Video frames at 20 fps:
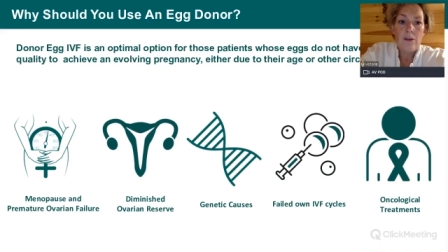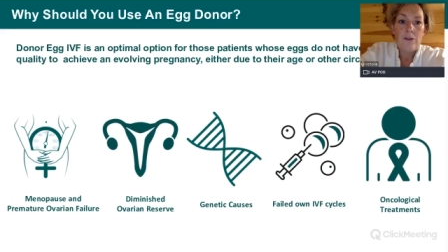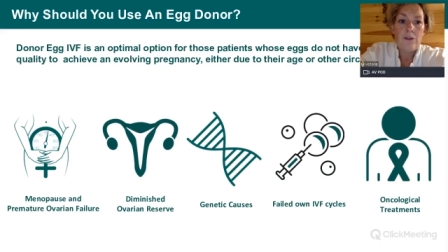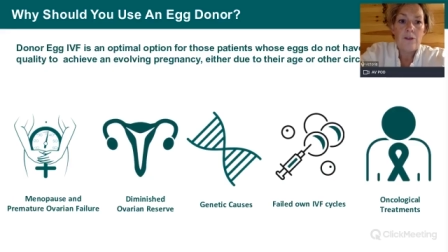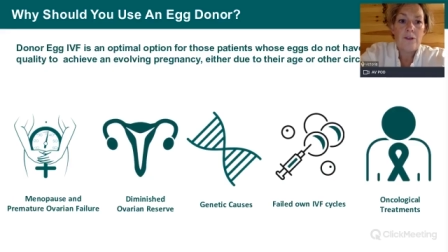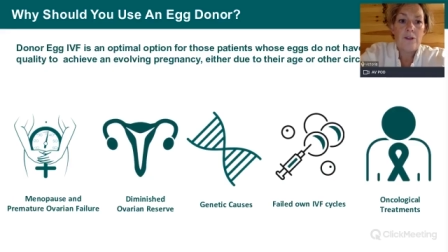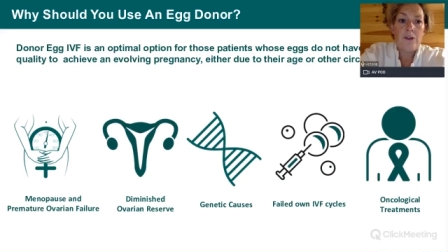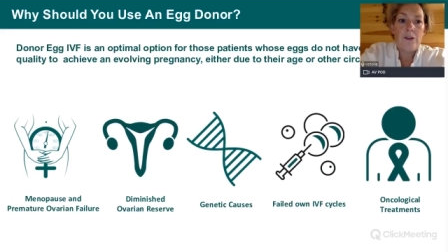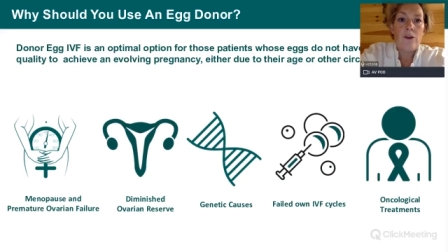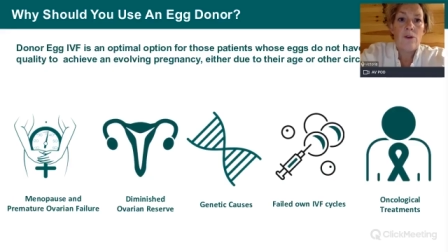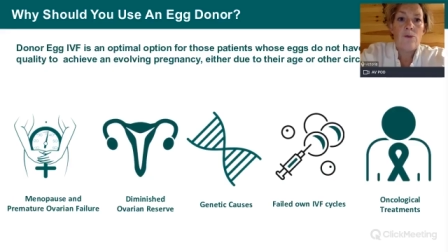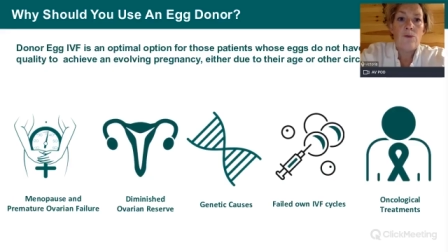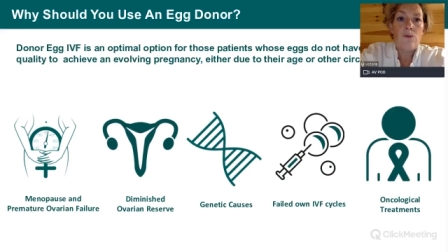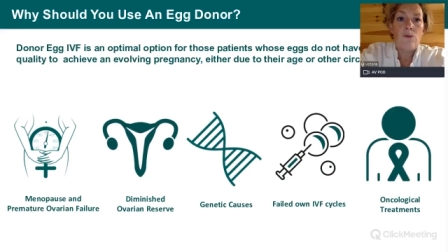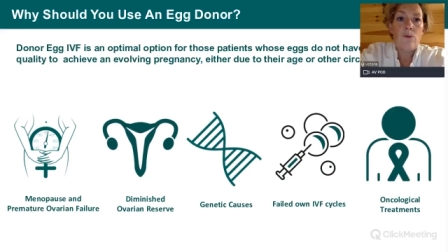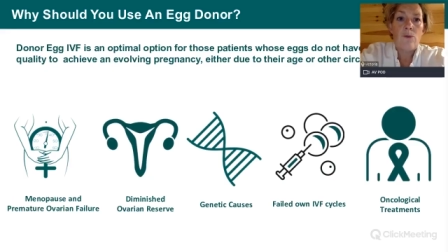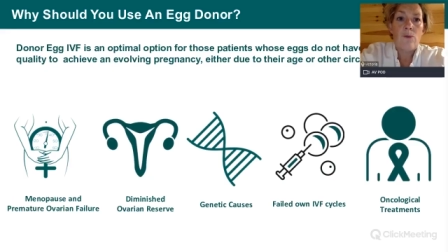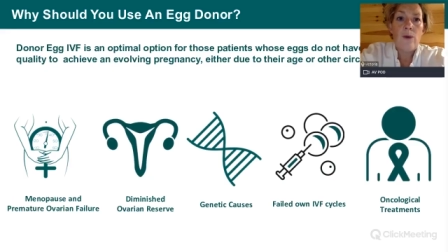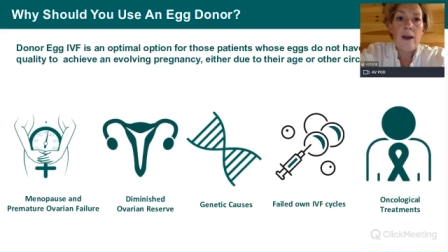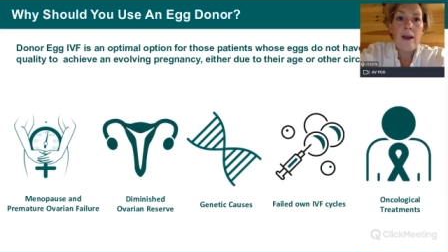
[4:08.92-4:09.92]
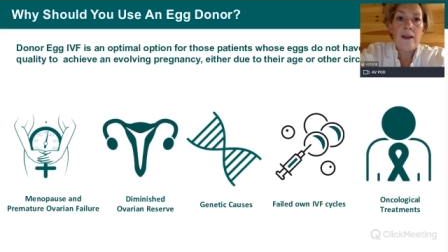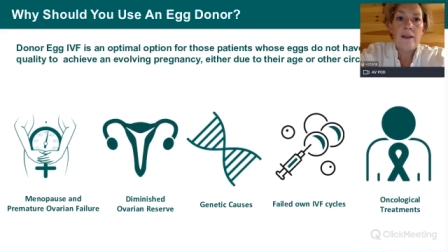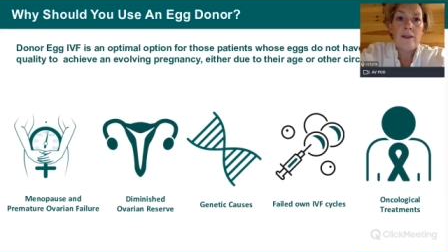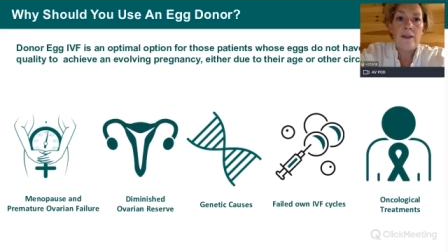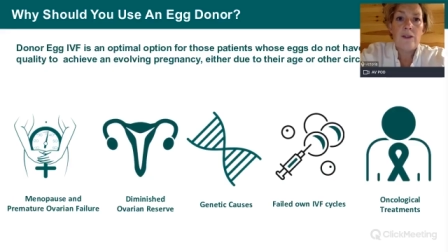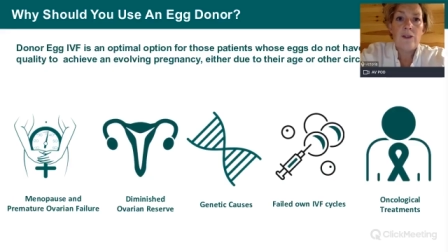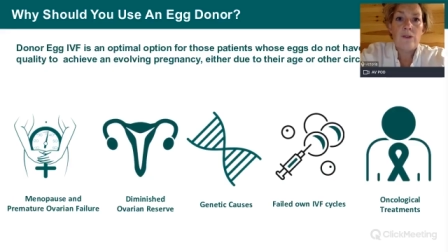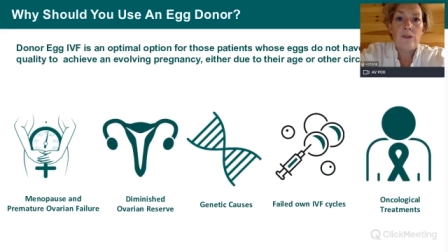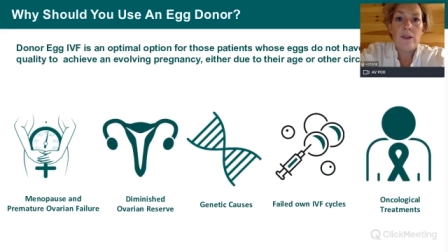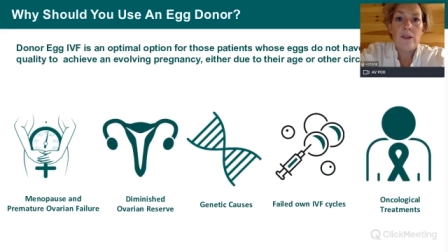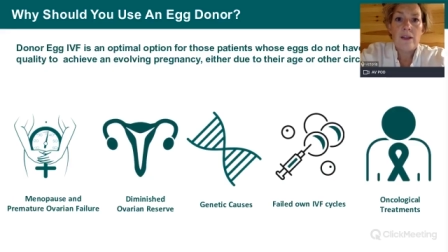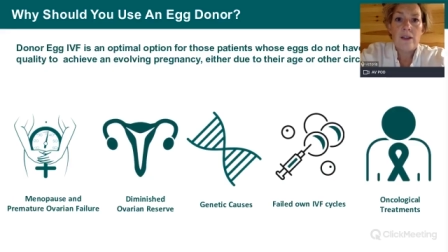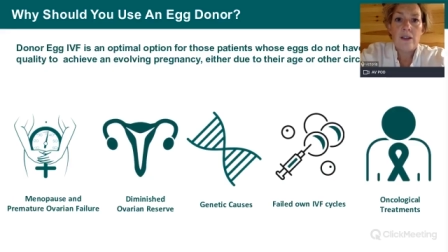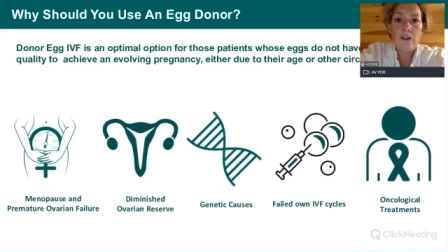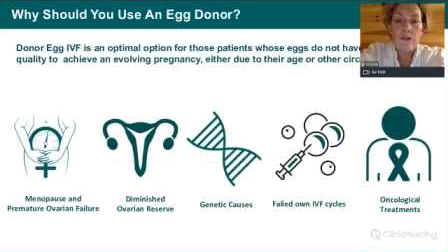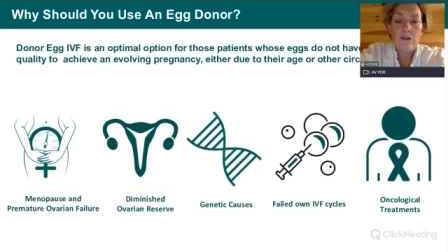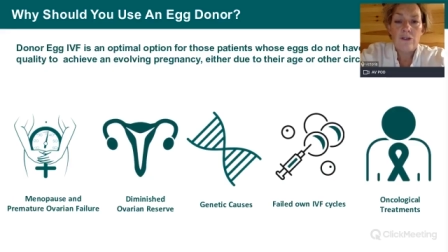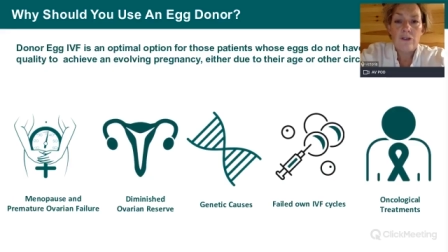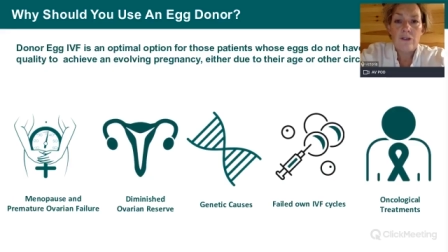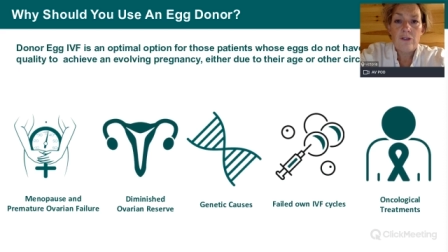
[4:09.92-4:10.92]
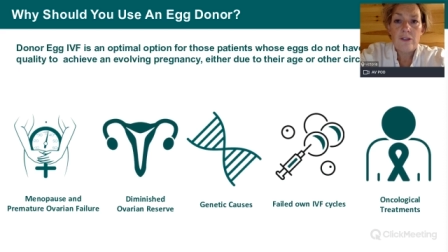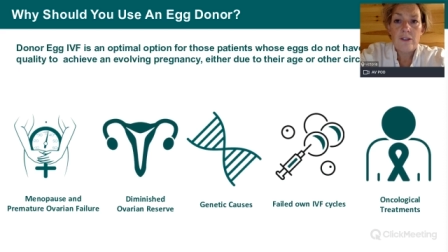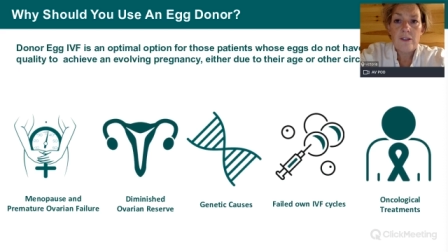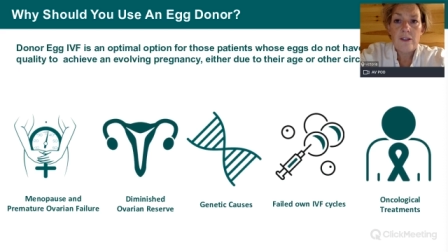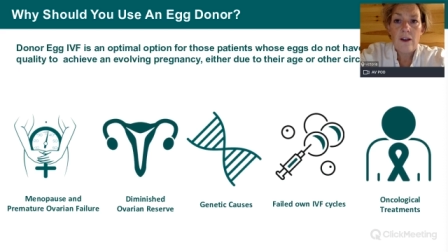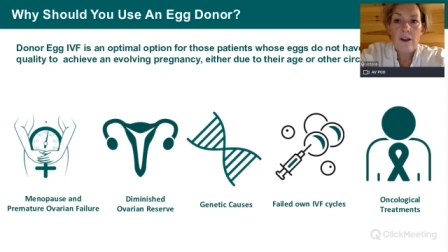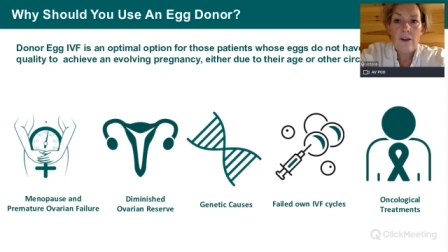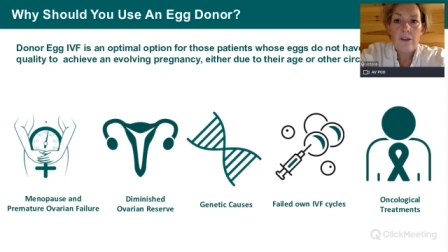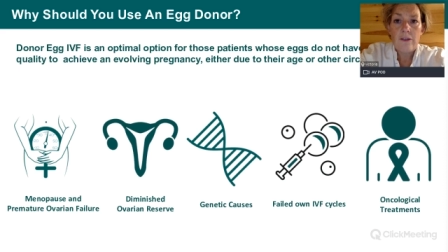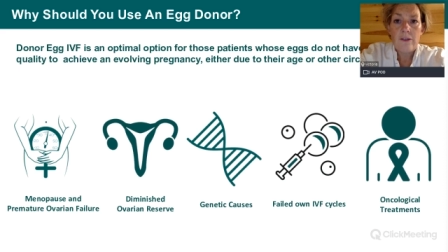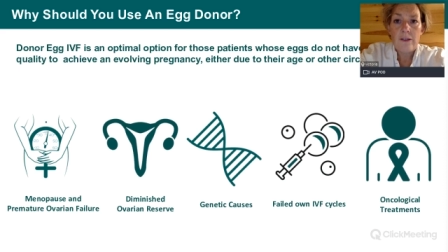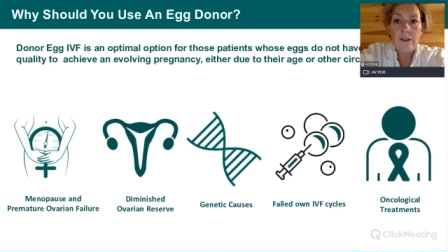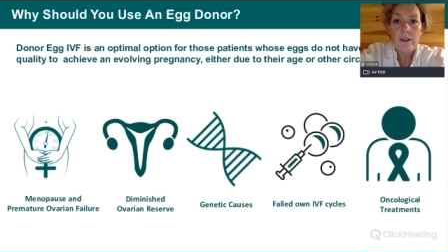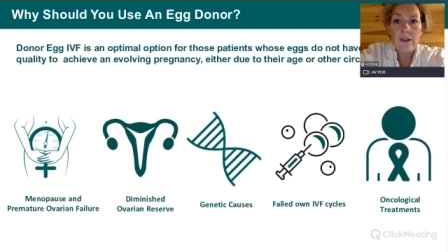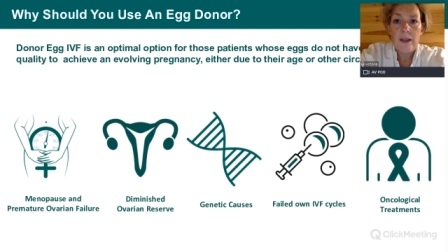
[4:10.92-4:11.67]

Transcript: So when do you think you should start